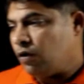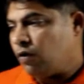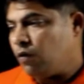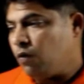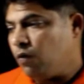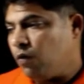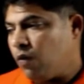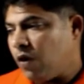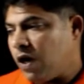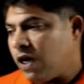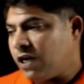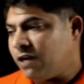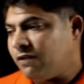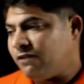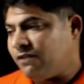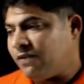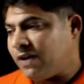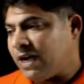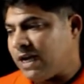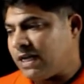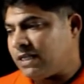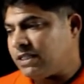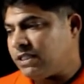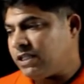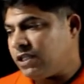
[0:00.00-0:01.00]
What
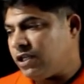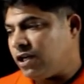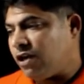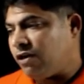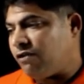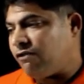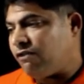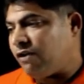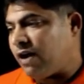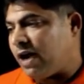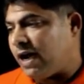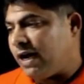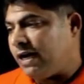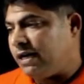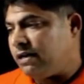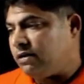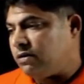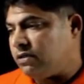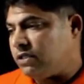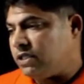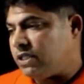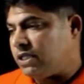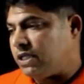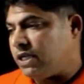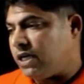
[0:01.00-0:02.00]
fraction of
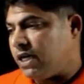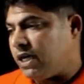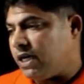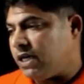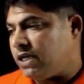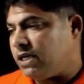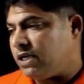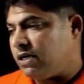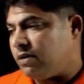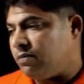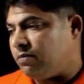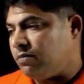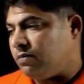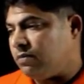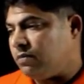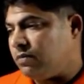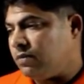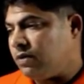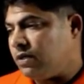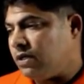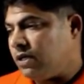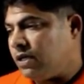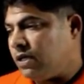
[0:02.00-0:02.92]
hydrogen atom